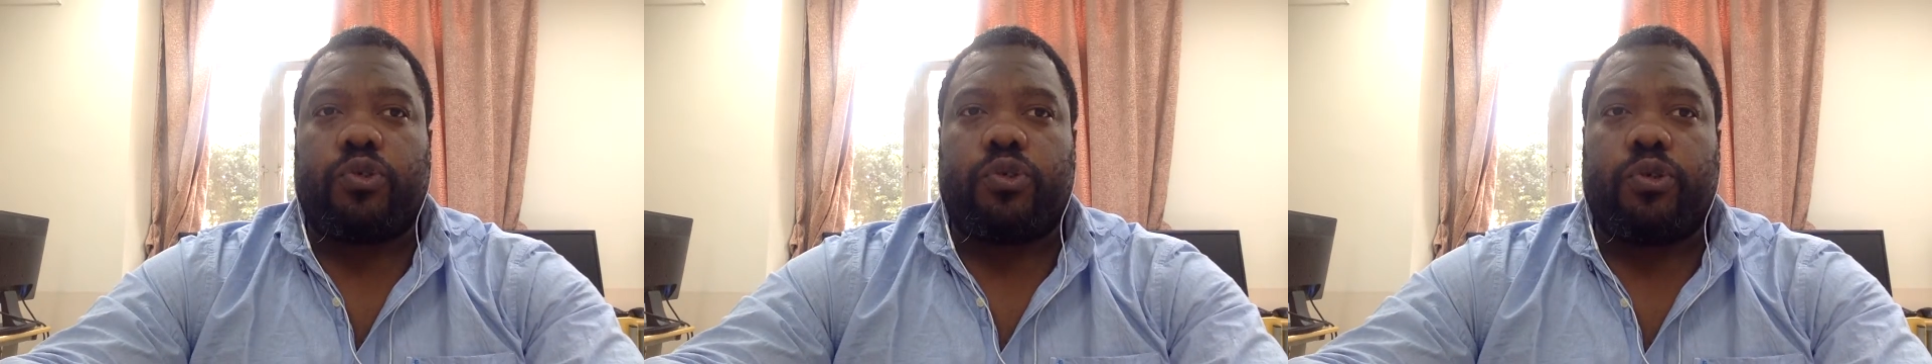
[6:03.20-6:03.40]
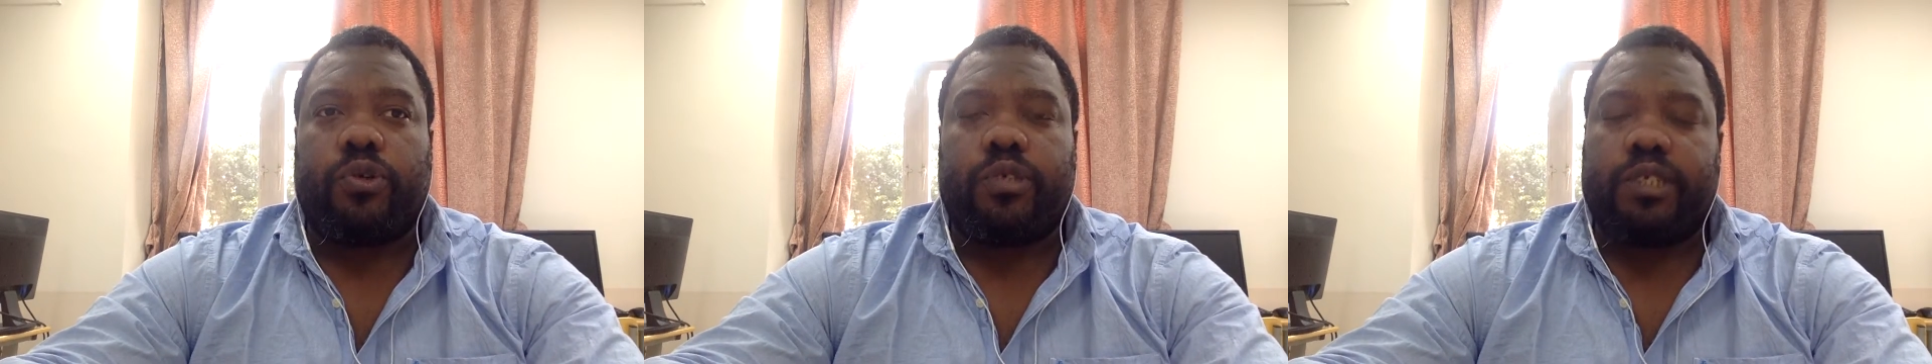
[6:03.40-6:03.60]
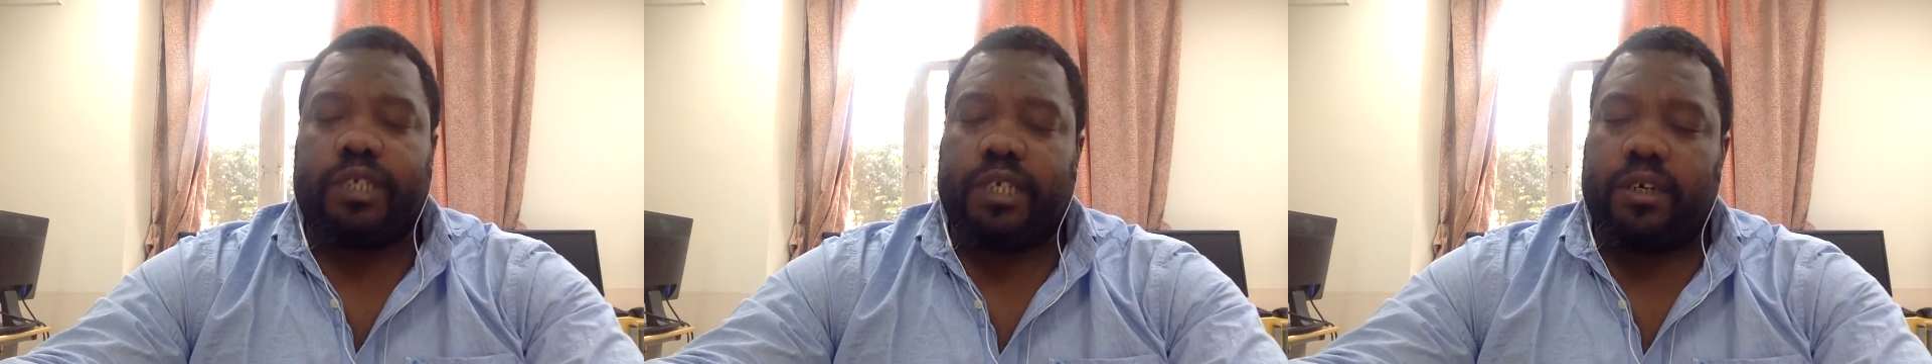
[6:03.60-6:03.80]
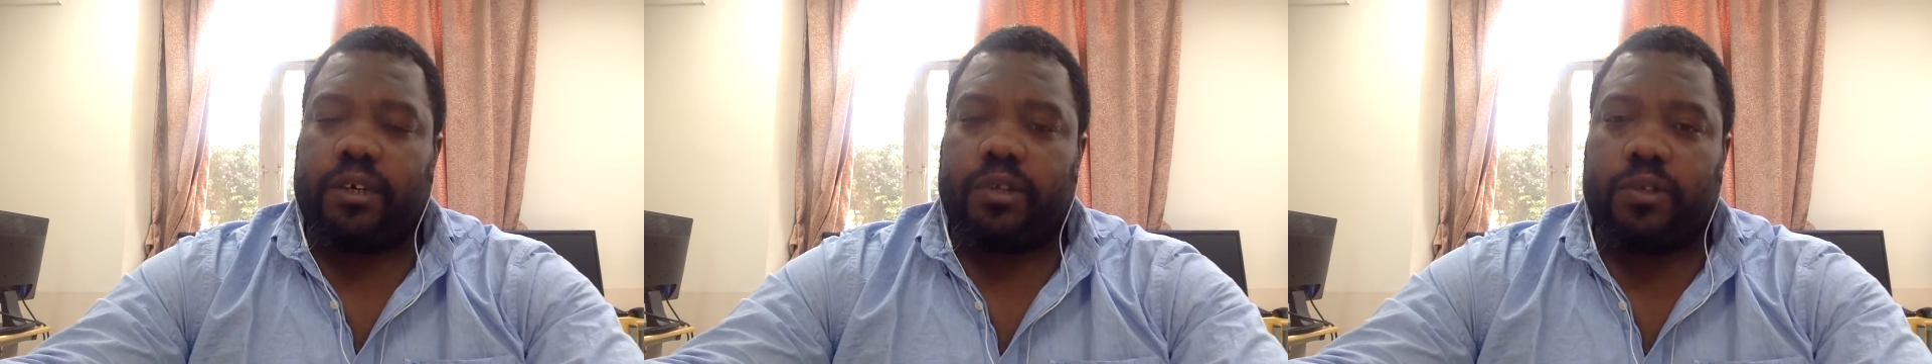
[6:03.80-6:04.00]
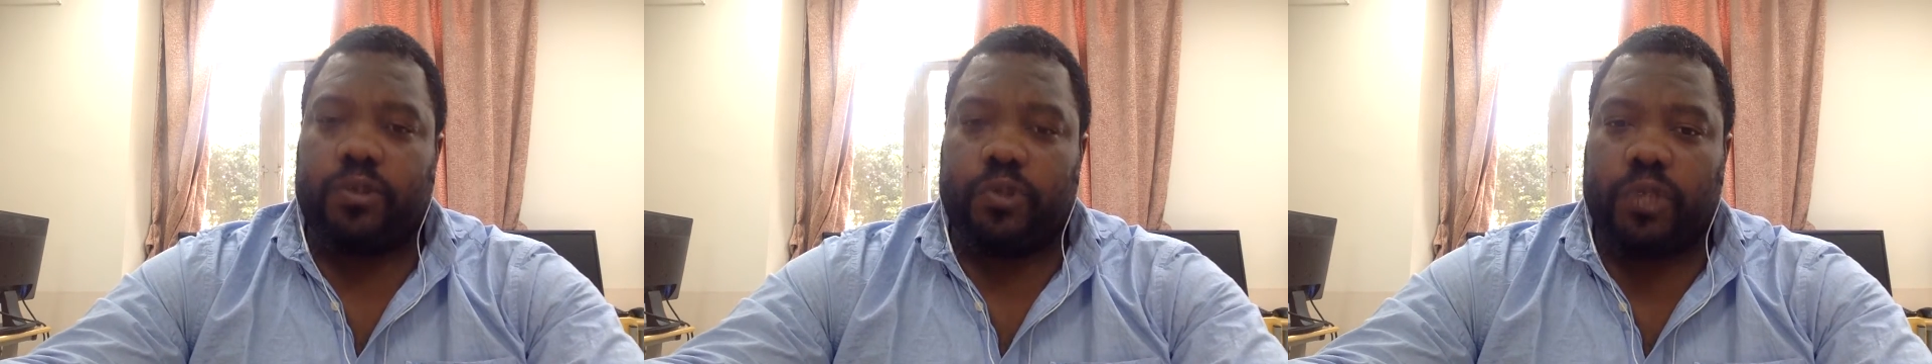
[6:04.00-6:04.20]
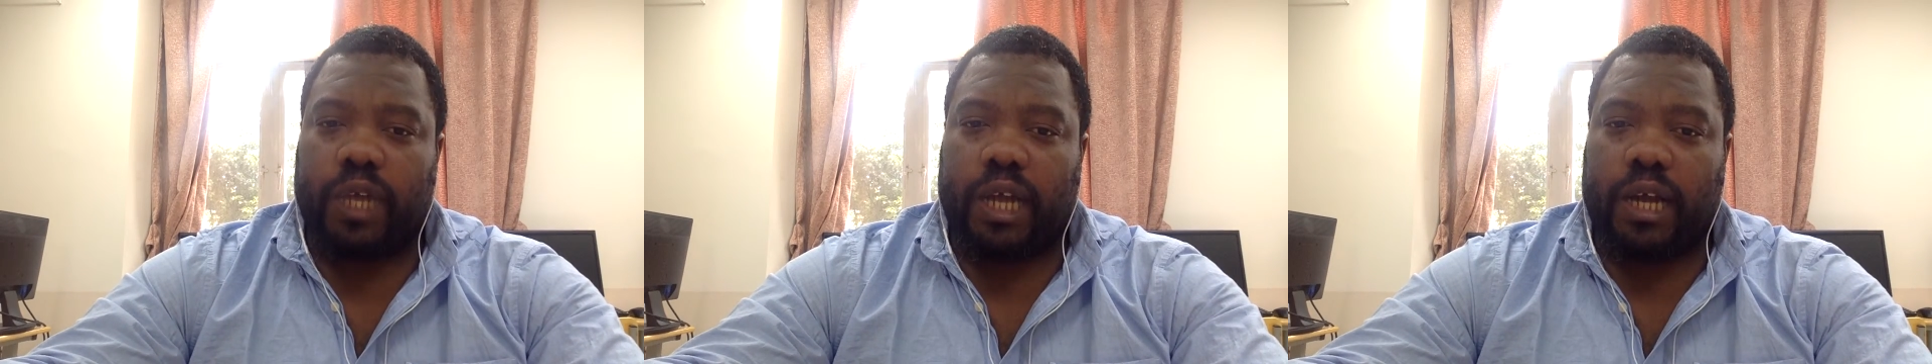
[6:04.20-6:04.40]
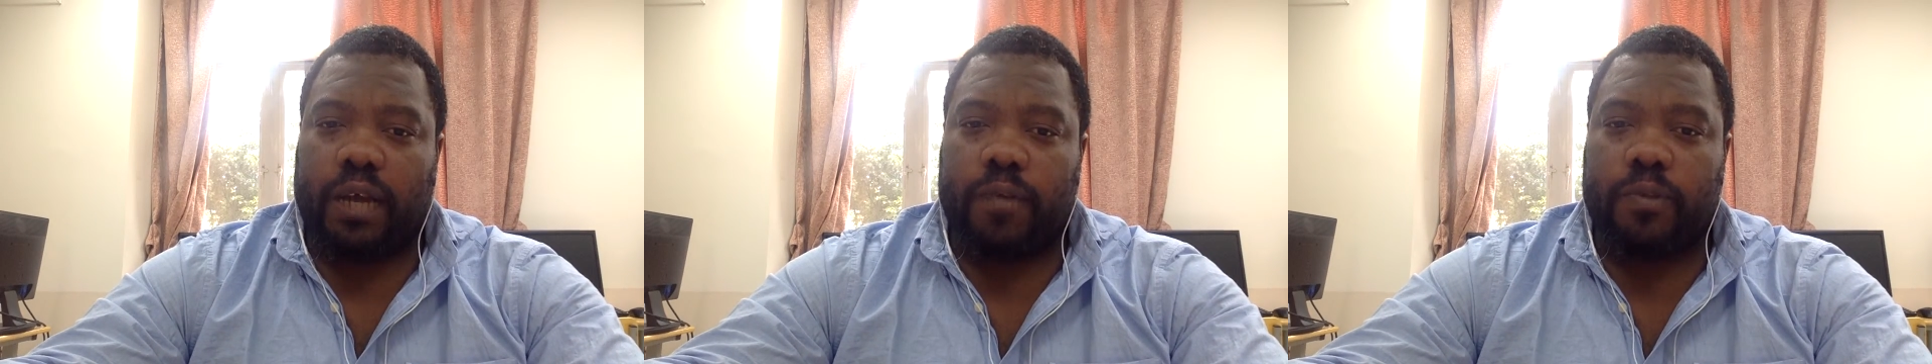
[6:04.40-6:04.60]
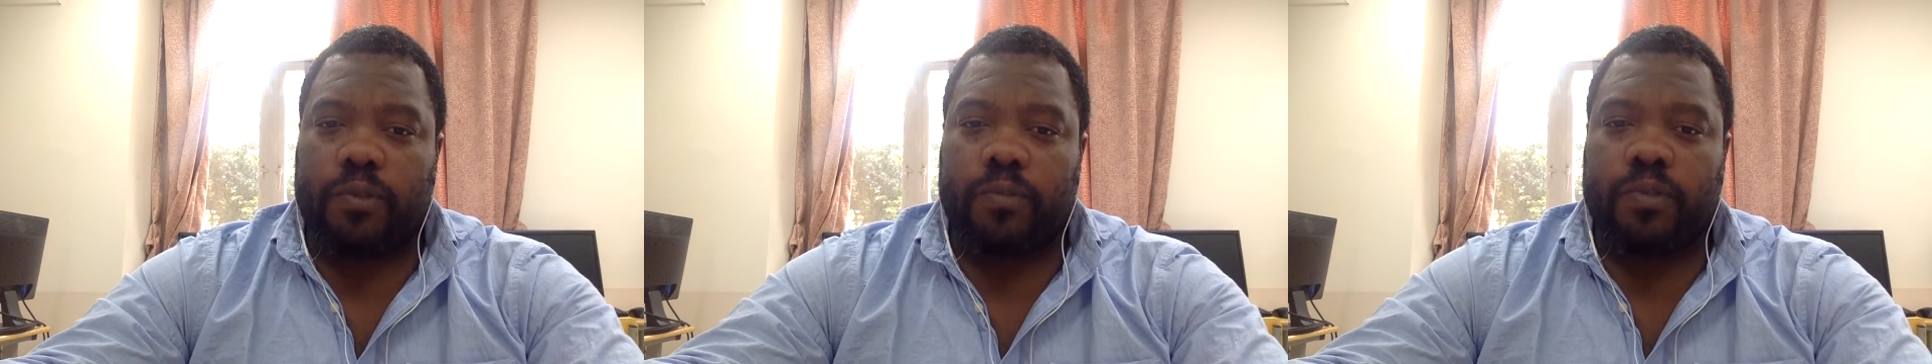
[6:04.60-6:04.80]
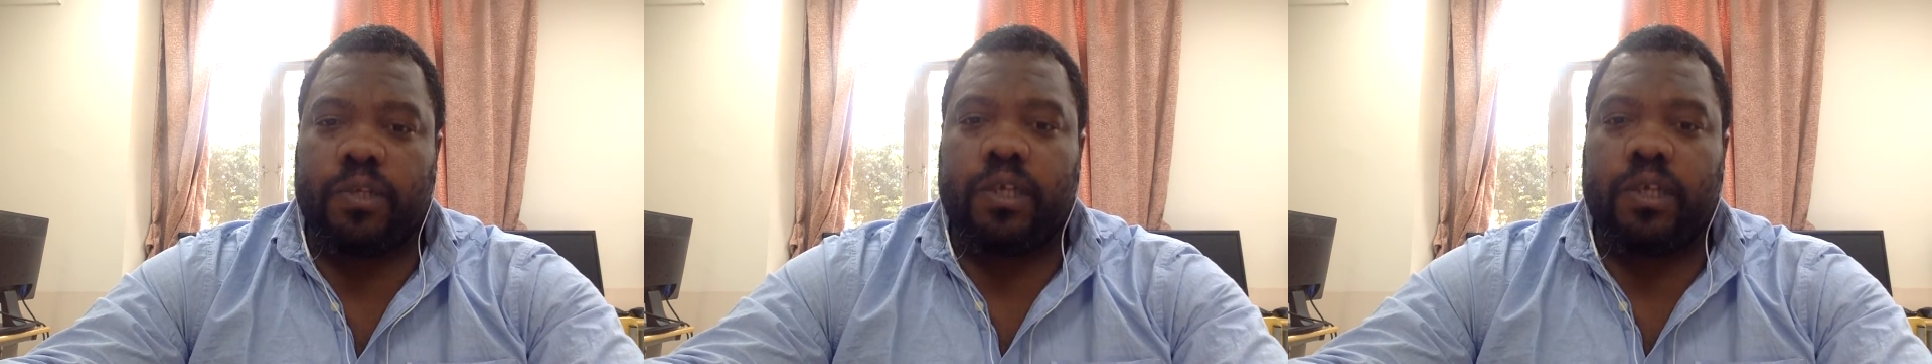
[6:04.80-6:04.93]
are going to take on new jobs,